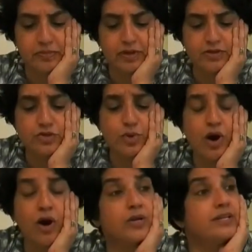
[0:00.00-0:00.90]
So
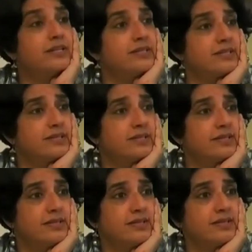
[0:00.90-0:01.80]
how did this
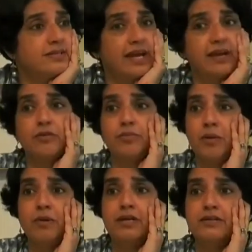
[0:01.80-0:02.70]
Second
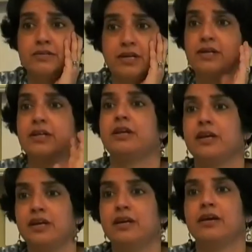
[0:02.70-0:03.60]
Republic
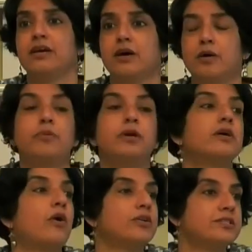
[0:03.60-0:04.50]
suddenly
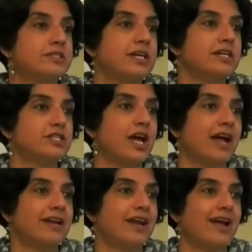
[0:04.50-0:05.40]
appear on stage
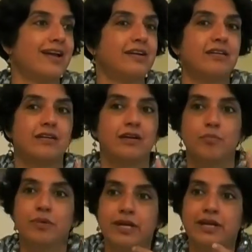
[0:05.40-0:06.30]
and
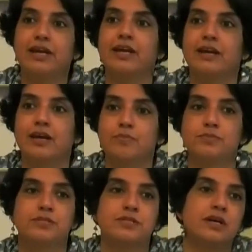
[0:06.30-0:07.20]
completely
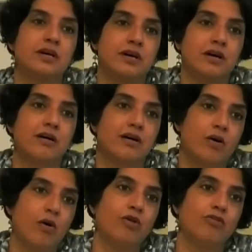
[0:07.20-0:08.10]
eclipse
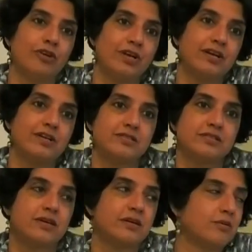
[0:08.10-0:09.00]
all of India's
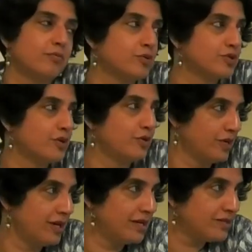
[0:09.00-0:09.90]

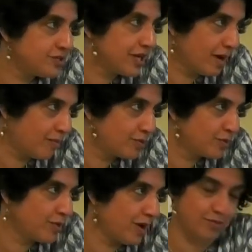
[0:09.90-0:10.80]
post-colonial history up
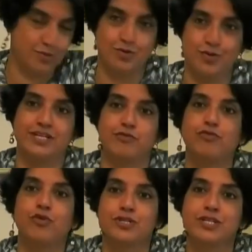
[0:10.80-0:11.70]
to
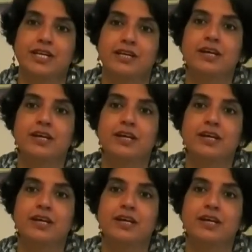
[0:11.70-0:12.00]
2014?